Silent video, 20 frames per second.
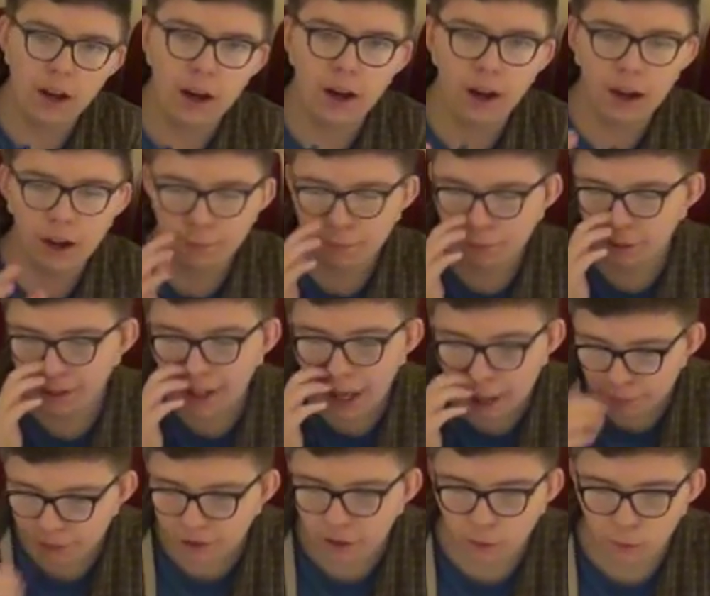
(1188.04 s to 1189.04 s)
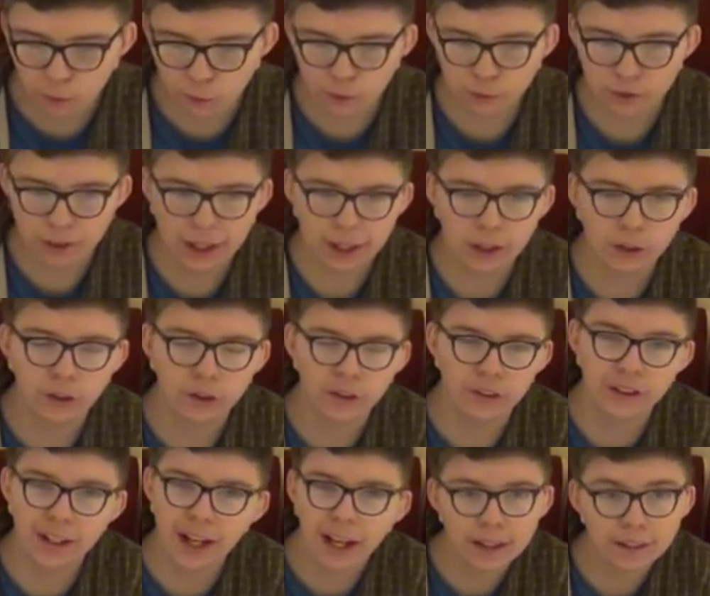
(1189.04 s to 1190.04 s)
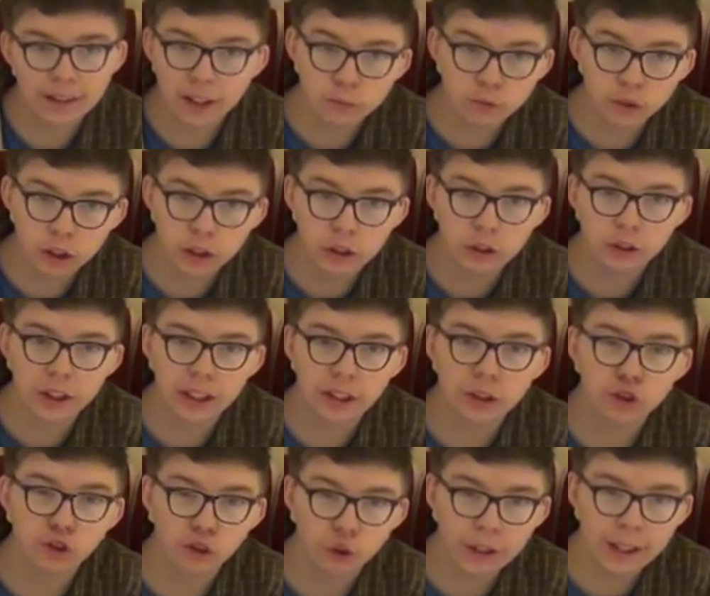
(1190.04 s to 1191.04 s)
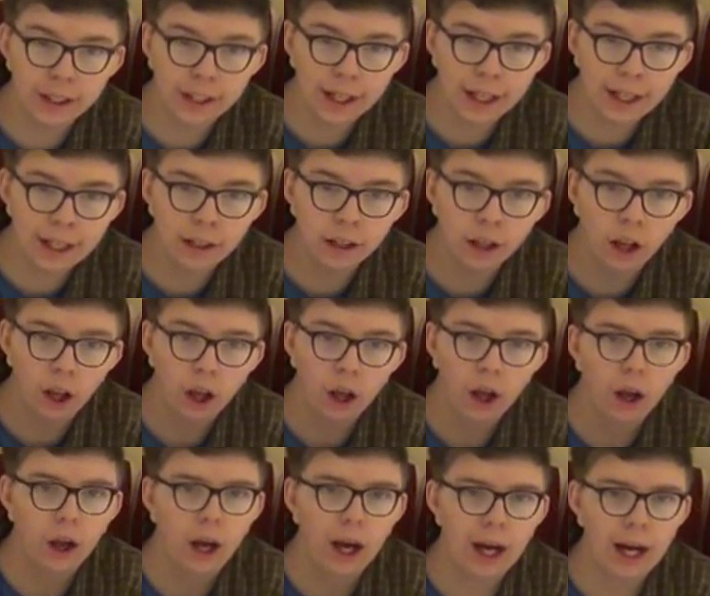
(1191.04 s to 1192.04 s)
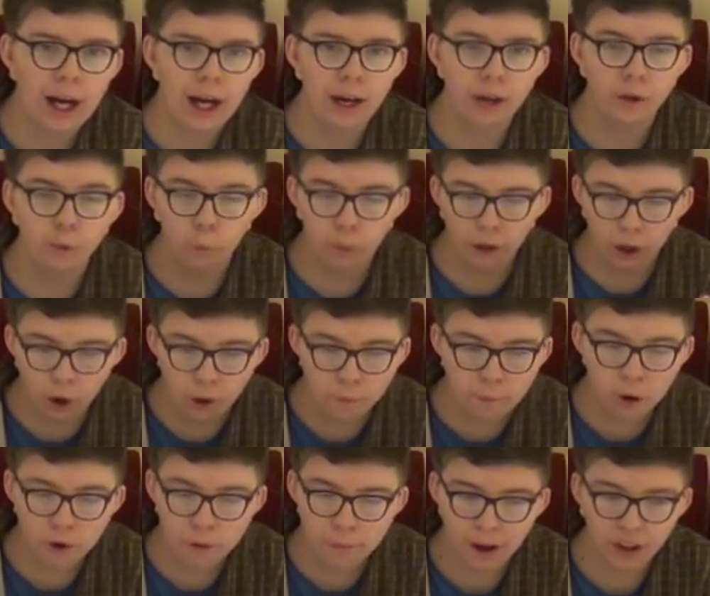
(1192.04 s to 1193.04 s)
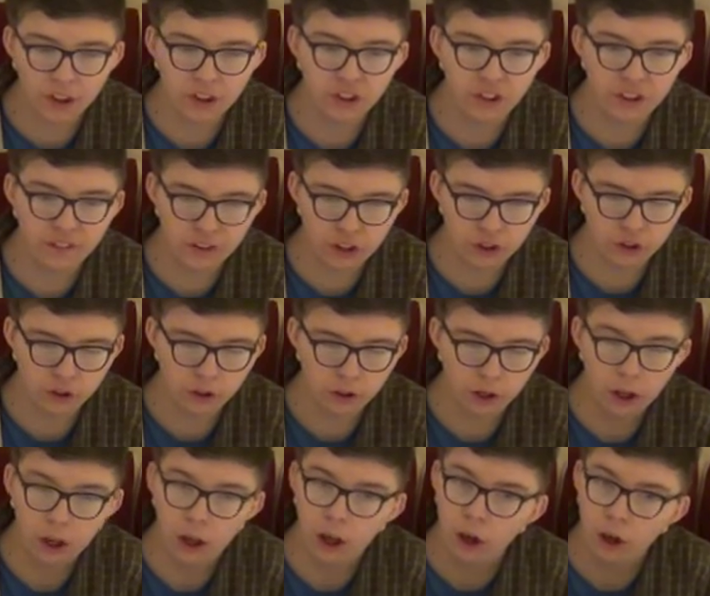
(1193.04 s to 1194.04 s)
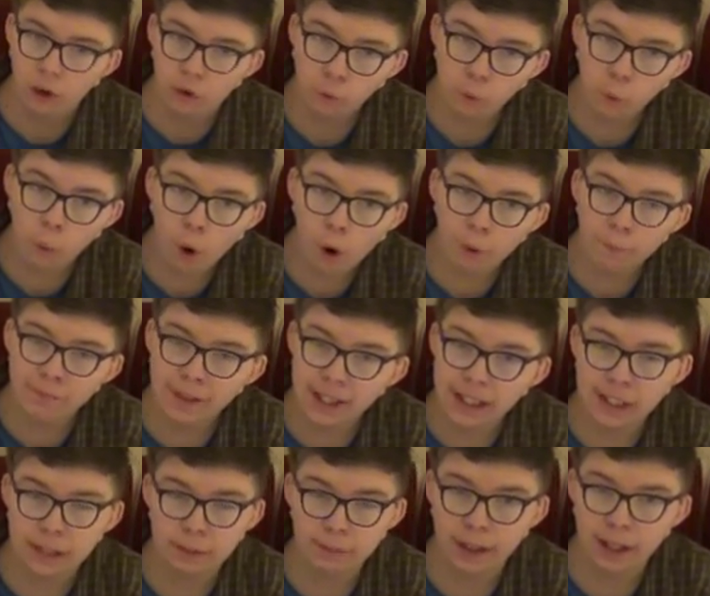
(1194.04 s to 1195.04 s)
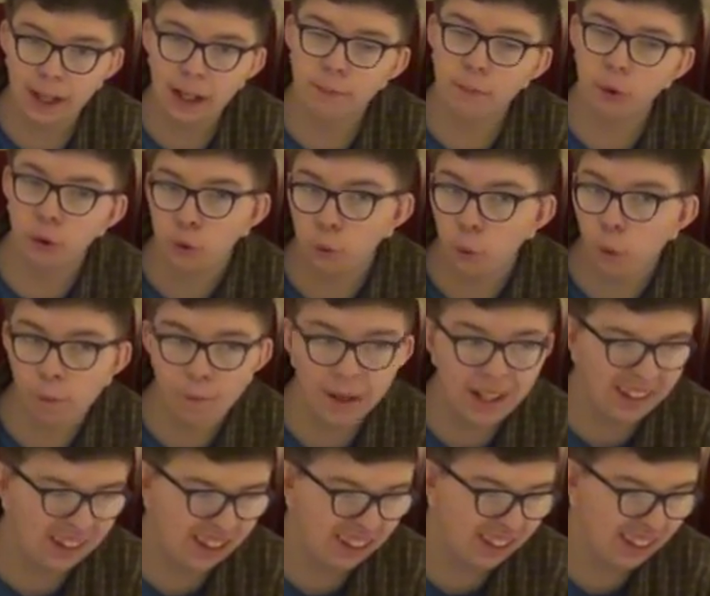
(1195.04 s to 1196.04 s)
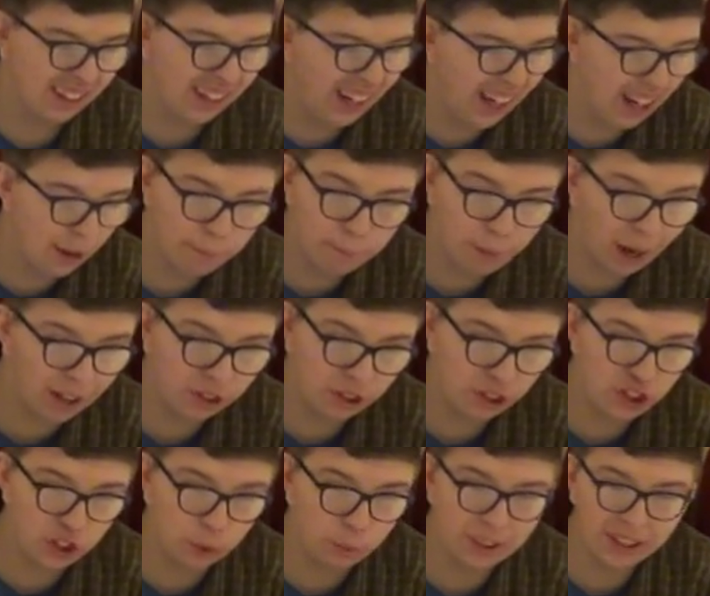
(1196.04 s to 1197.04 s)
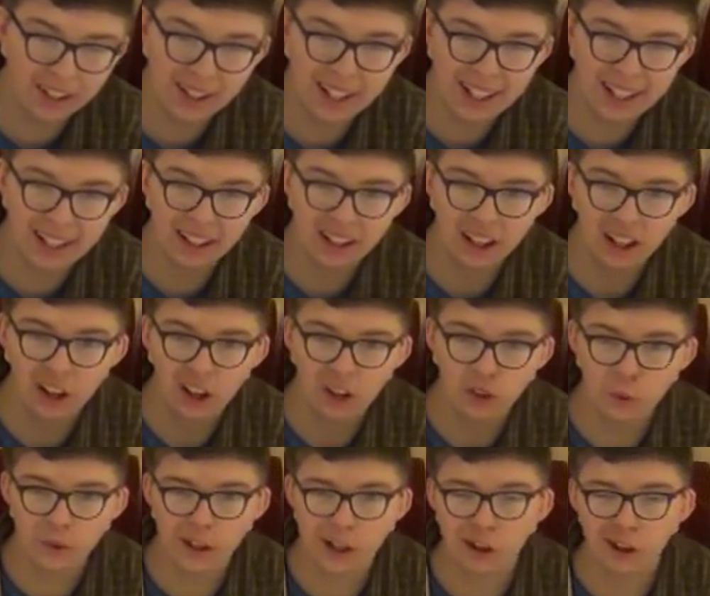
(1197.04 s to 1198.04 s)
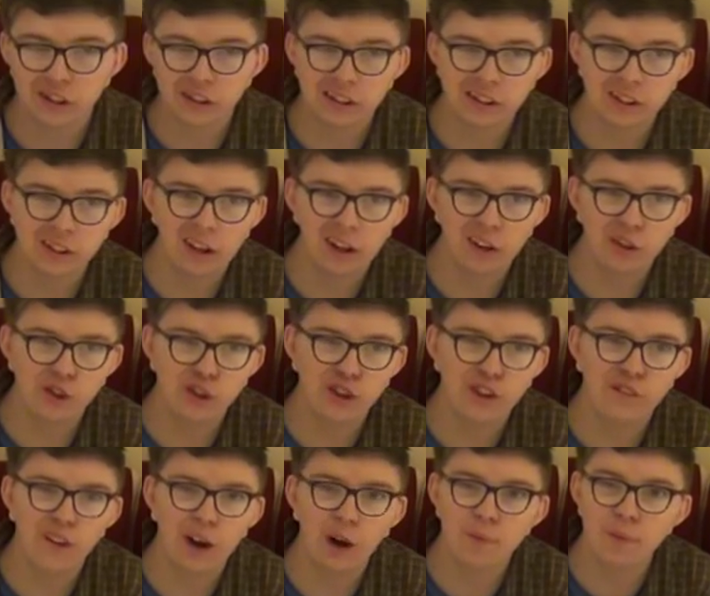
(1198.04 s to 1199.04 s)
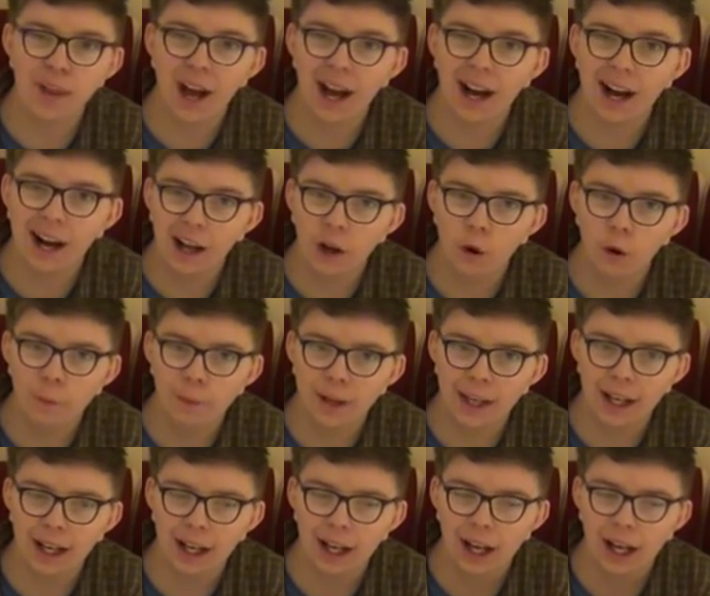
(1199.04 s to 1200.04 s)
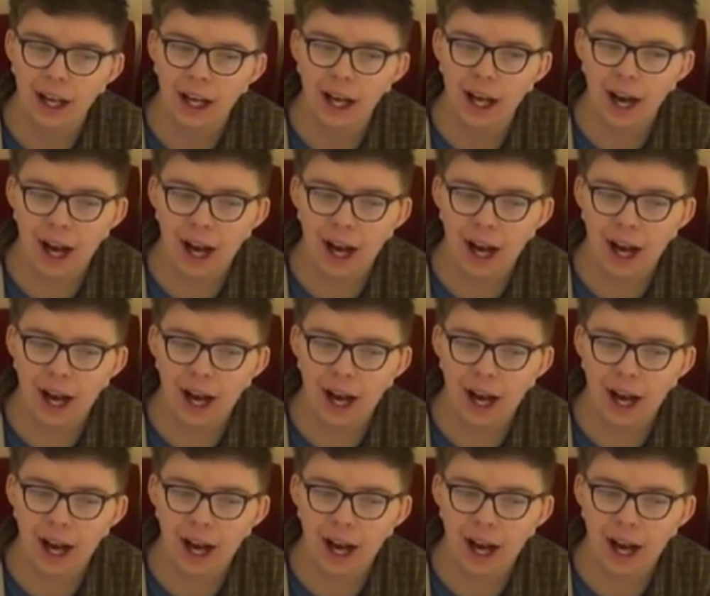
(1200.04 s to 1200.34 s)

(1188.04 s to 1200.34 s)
but the episode was really good. The next time trailer is intriguing, and we learned more about the Division. Swarm needs to be in it, but Swarm East is in it, and Passenger was in it, so we got to develop that a little bit.